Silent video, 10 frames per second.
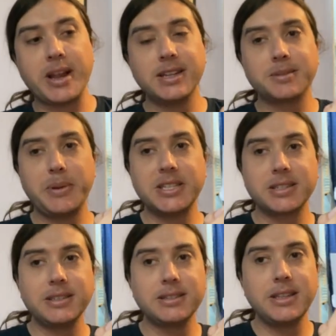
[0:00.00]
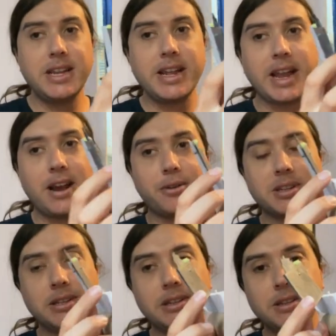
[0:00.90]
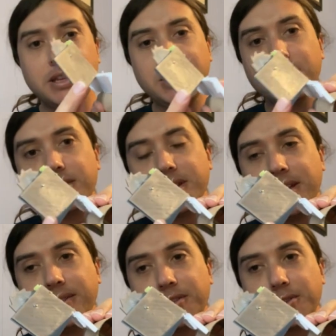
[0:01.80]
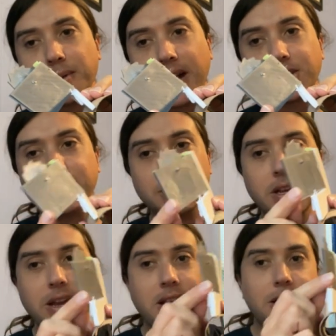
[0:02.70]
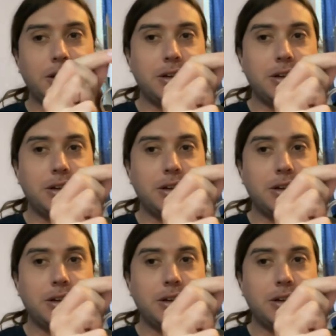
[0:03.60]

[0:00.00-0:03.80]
It's basically leading out in in the in the direction uh,